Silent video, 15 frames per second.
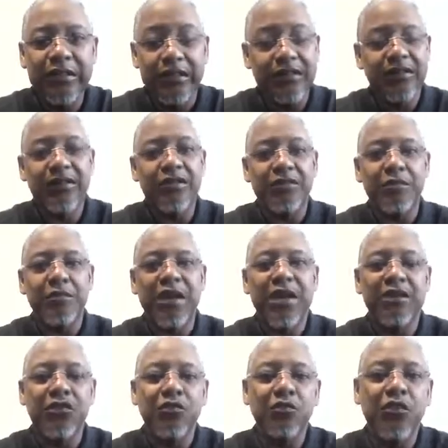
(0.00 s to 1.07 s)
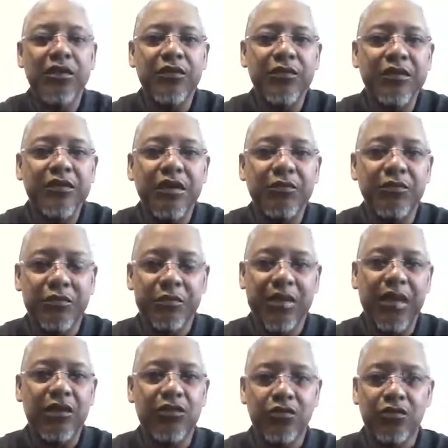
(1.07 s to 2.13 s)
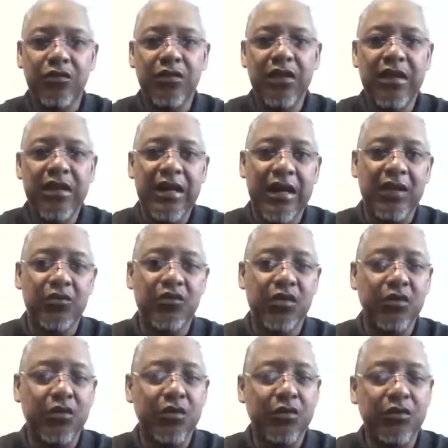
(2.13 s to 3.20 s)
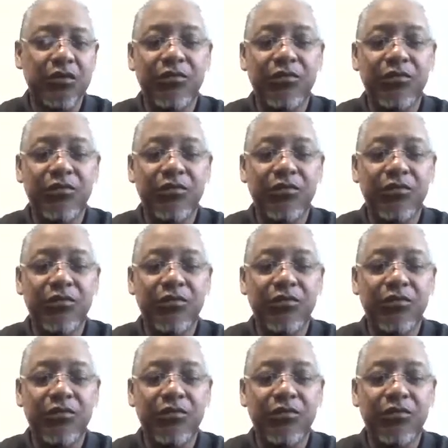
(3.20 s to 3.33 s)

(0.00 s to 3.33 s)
And it doesn't matter whether it comes from a household